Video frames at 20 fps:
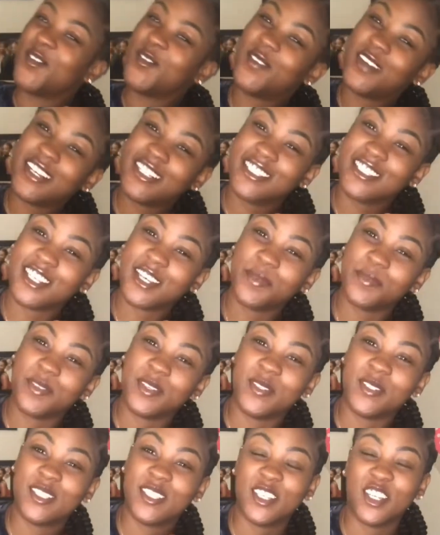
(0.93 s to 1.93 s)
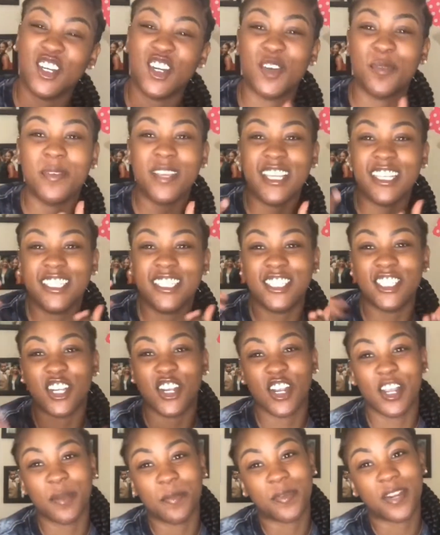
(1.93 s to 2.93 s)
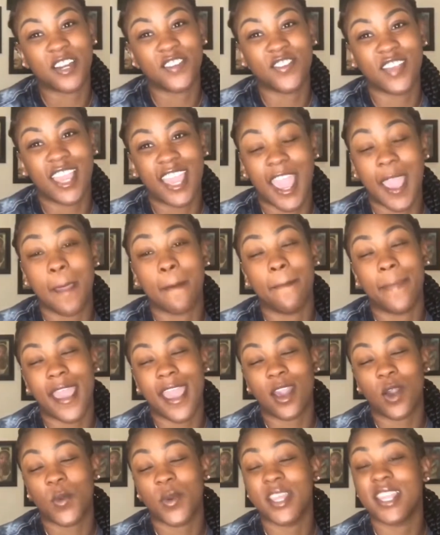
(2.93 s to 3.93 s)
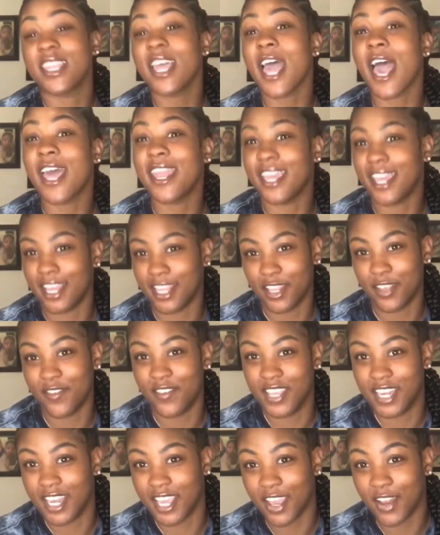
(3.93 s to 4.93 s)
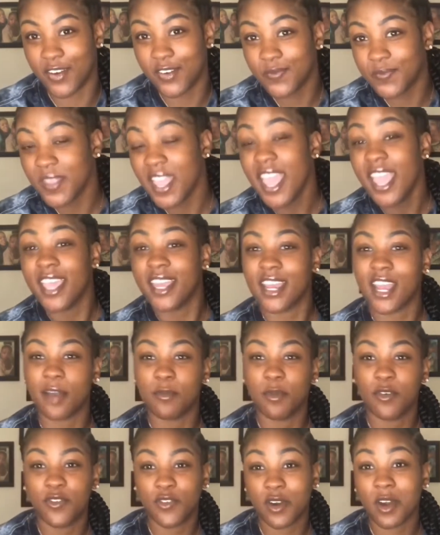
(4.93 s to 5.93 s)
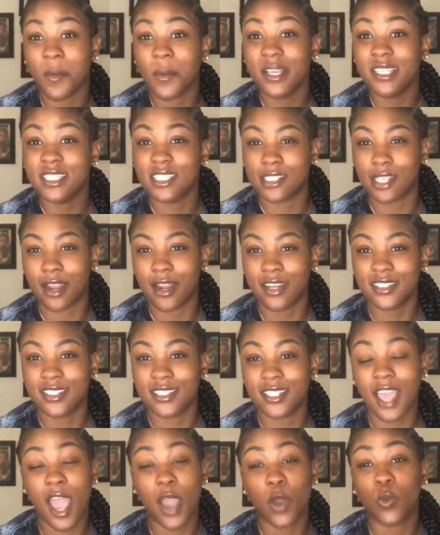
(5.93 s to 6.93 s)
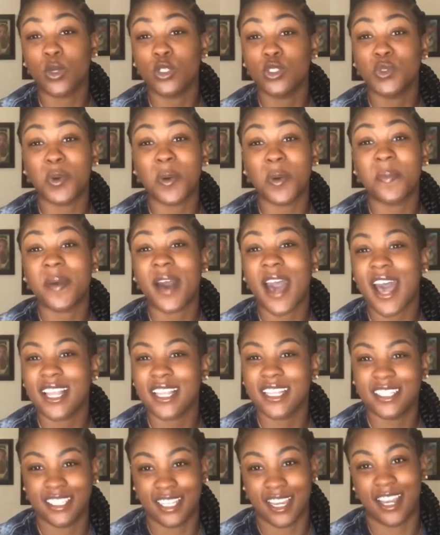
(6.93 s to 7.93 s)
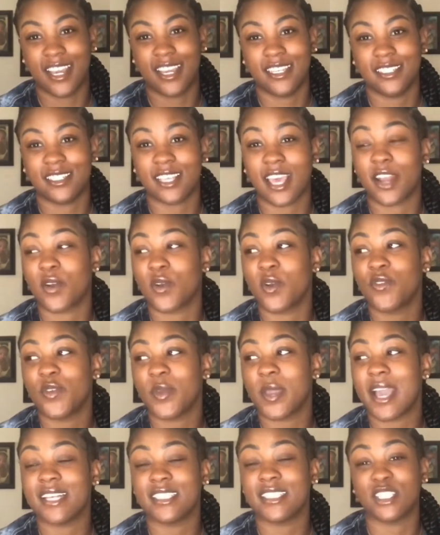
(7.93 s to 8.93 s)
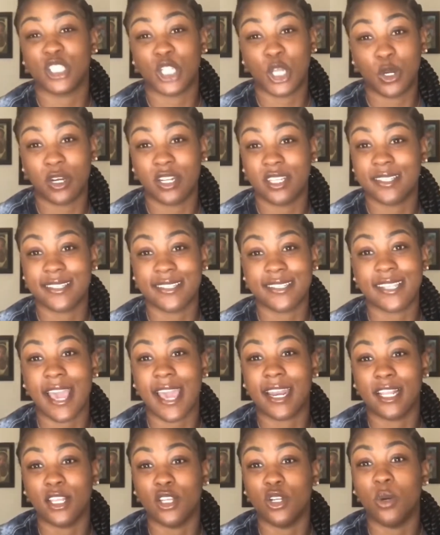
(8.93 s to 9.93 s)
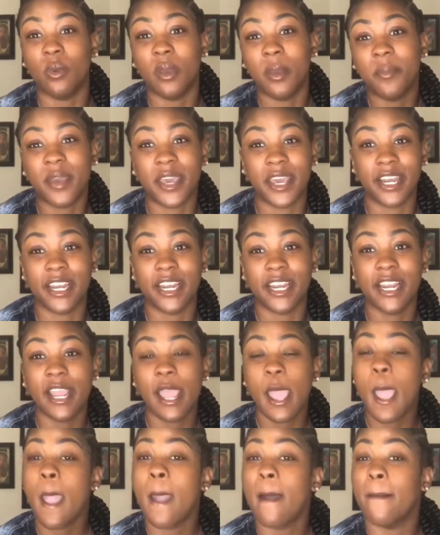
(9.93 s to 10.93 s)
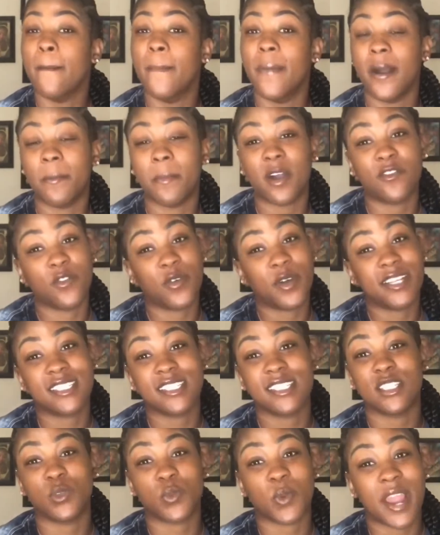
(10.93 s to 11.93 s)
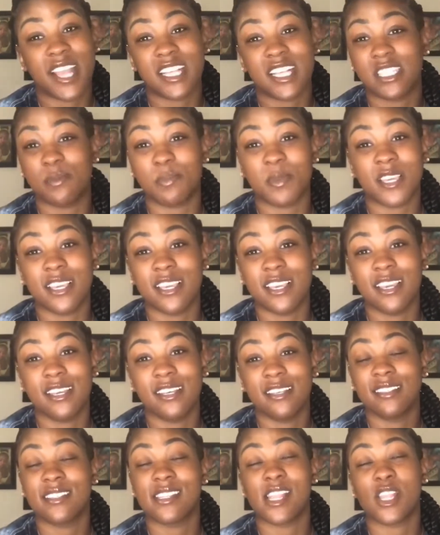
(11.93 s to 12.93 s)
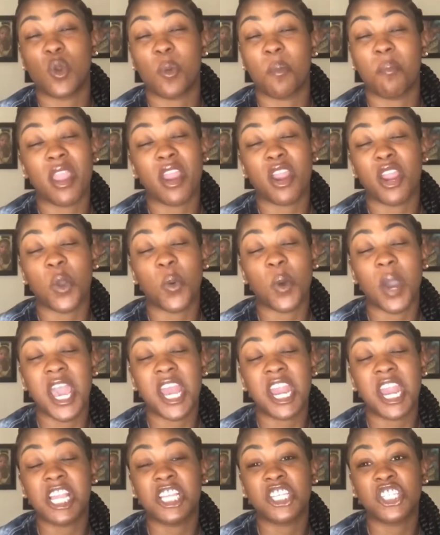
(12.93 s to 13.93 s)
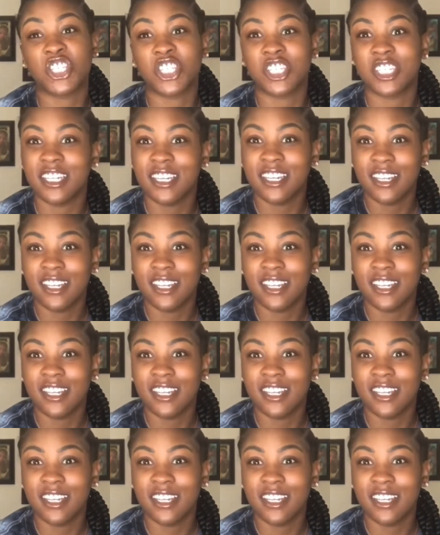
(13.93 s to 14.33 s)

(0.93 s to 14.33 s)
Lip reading: What's up, YouTube? It's your girl Imperfect K back with another video. Now, before we start, I want to apologize. I don't know if you guys noticed, it's gotten a little bit better, but my voice is raspy. It's a little Barry Whitish,